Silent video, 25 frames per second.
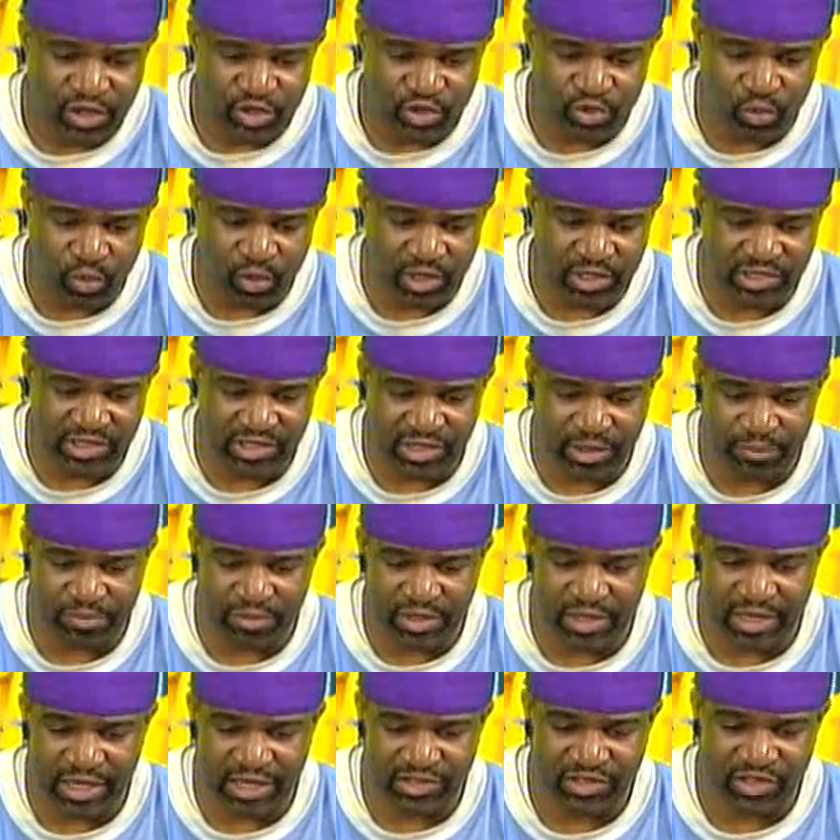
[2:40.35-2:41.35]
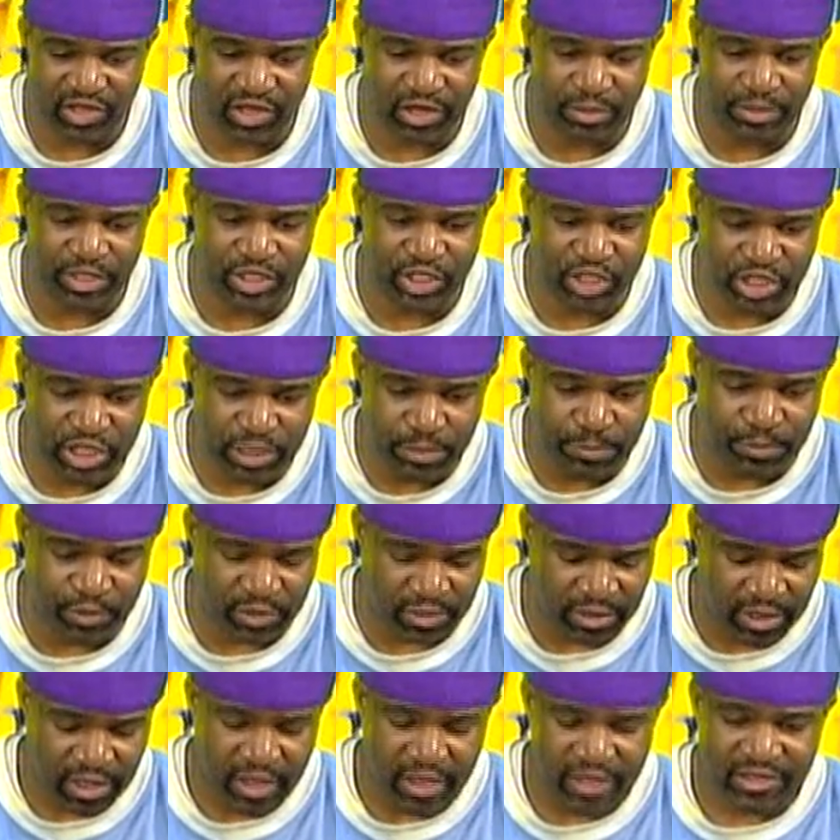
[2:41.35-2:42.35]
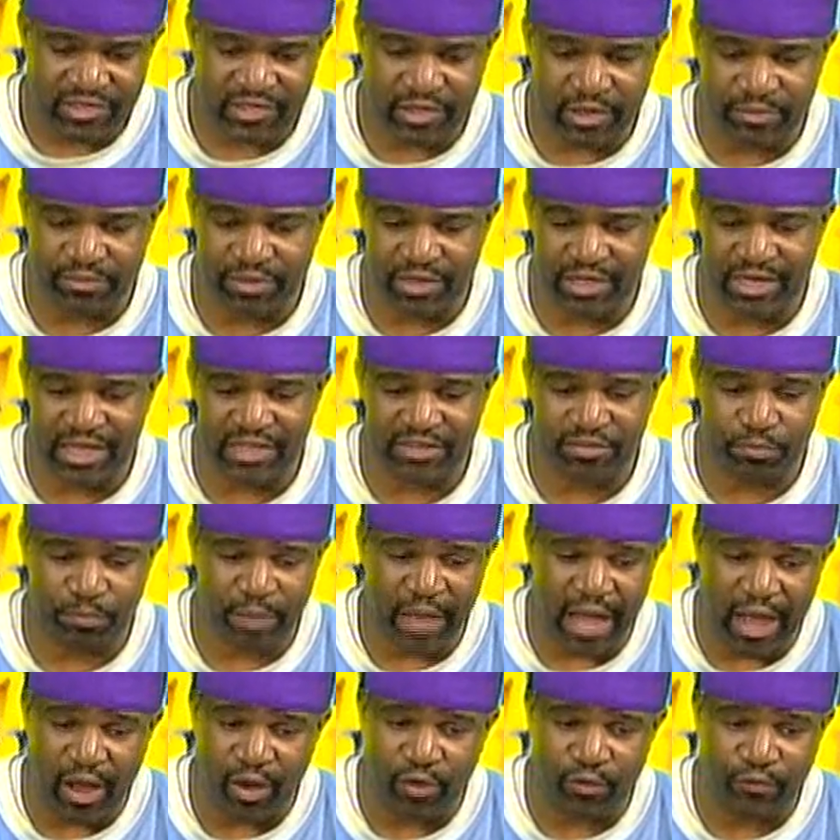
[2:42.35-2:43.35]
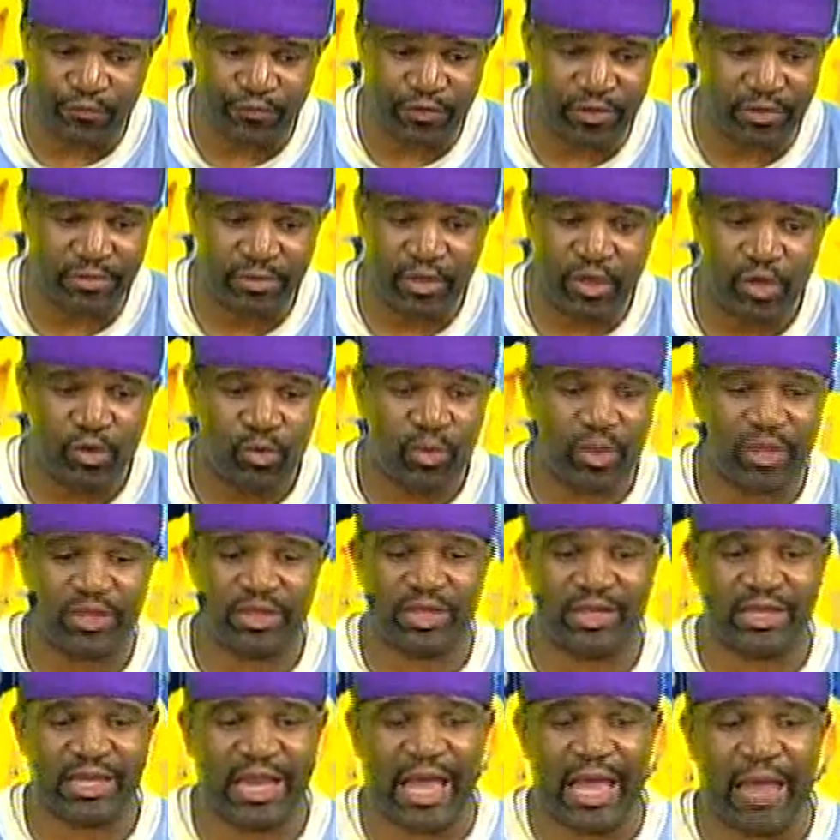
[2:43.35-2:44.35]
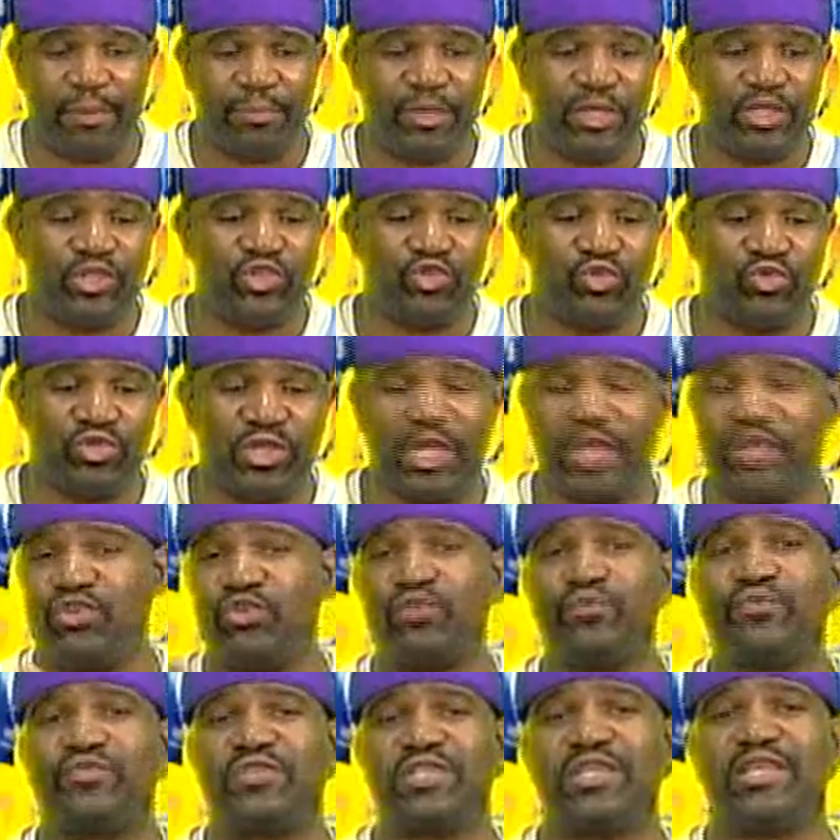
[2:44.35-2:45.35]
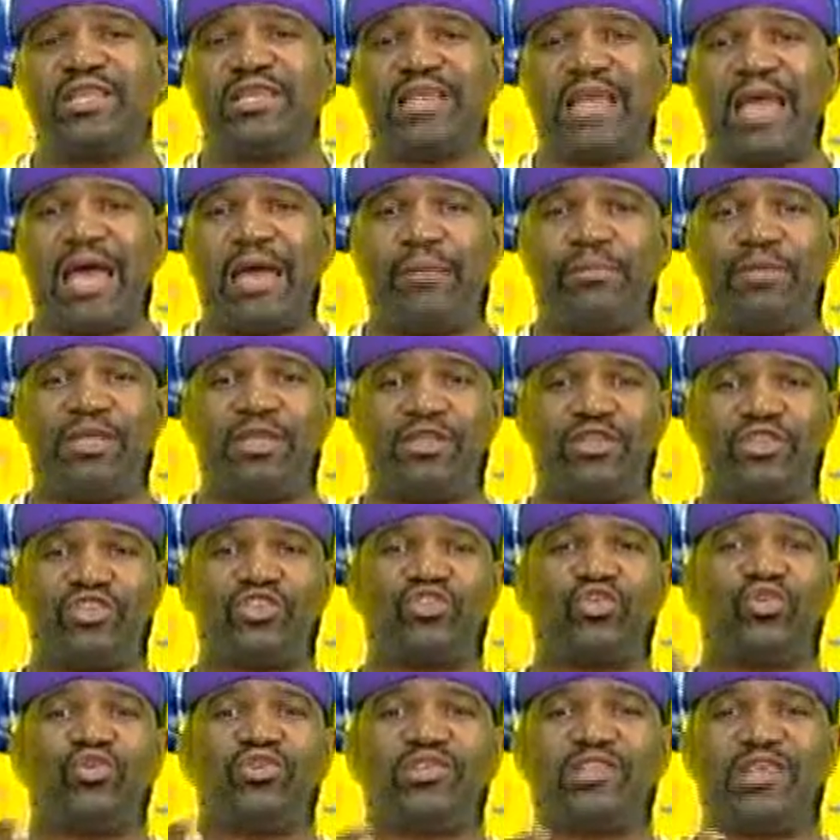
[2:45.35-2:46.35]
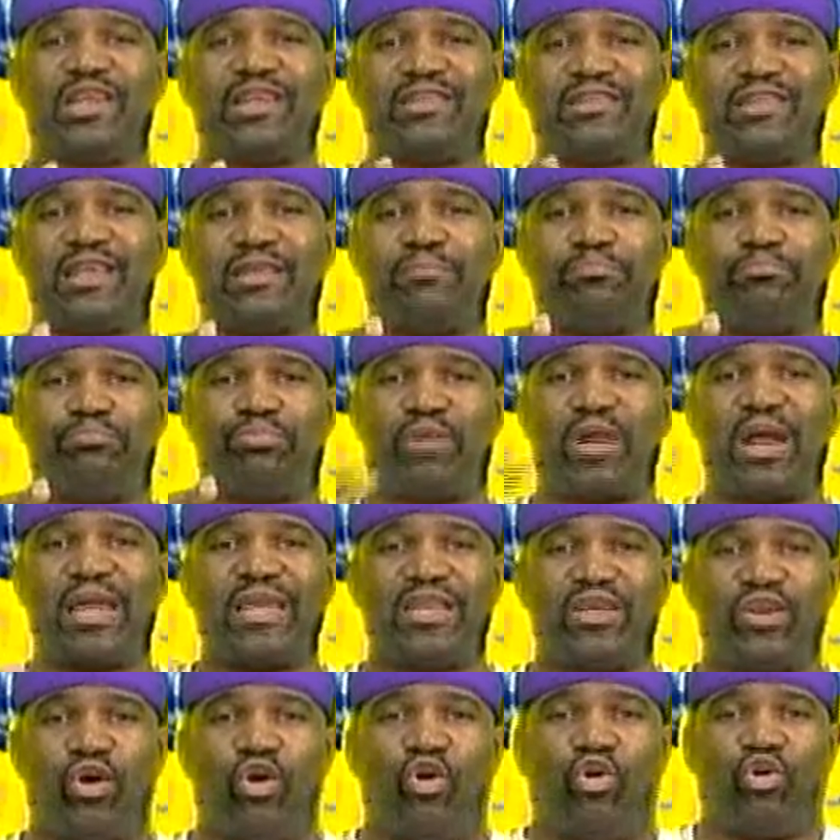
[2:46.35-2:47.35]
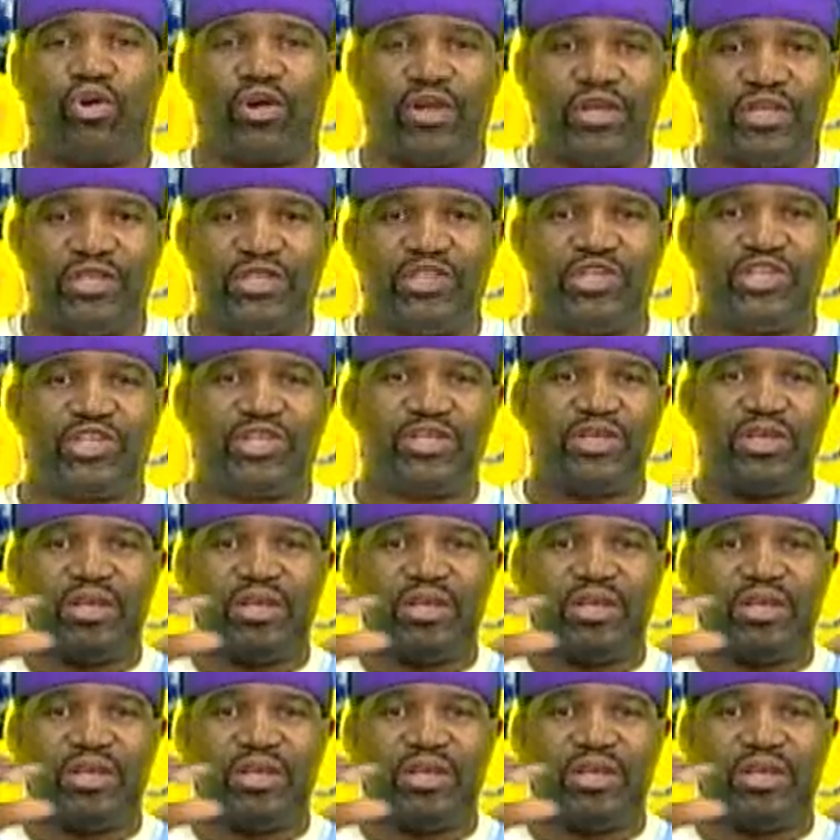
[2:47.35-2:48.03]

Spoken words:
You want something that's going to be cheaper, something that's powerful. Well, the Nabi Junior, and you've seen Nabi in the stores, it has that bright orange